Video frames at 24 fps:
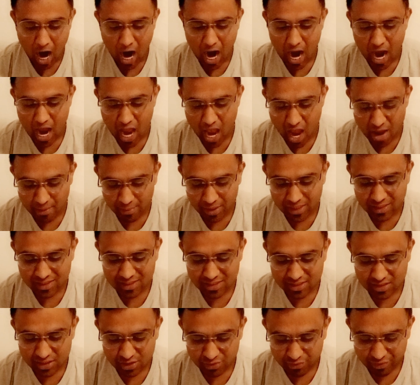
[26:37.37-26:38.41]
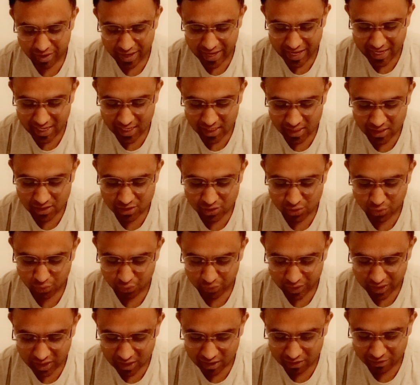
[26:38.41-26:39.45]
Emergency vehicles with
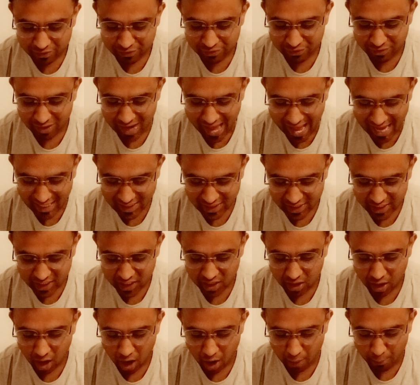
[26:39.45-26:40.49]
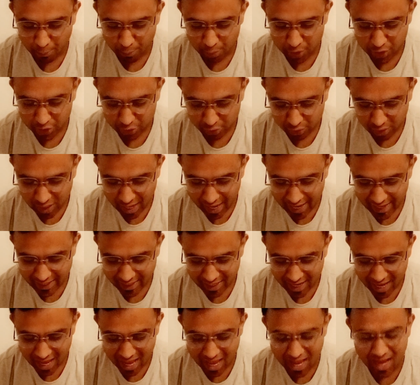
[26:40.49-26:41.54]
a flashing blue light
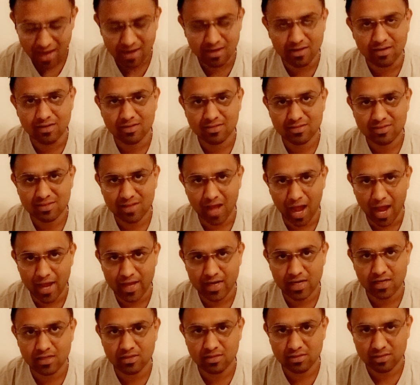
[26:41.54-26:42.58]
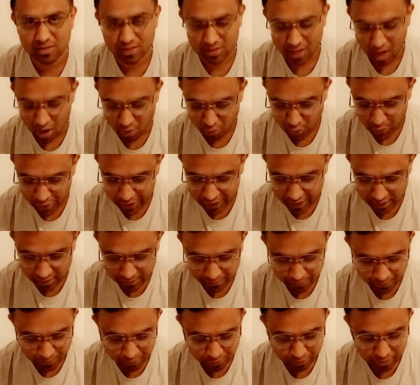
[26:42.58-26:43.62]
and siren sounding
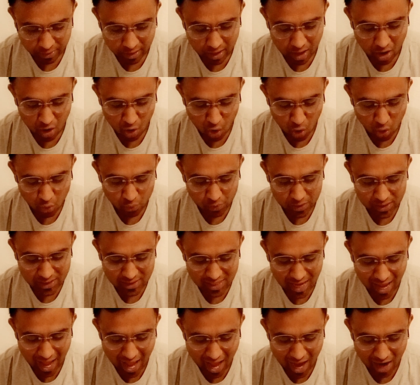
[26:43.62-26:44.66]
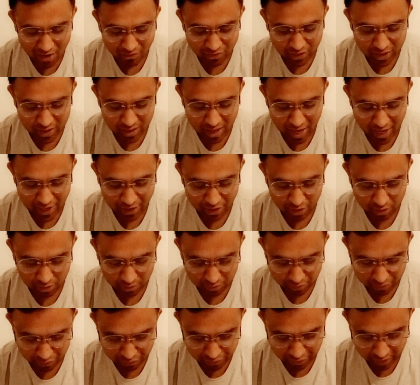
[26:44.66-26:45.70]
always have the right of
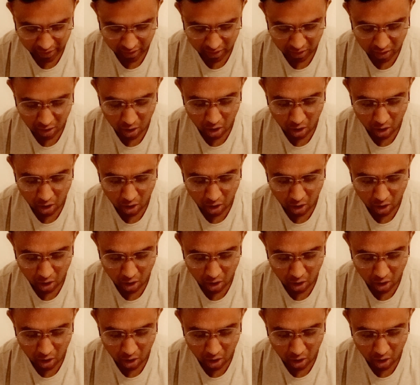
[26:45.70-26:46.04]
way.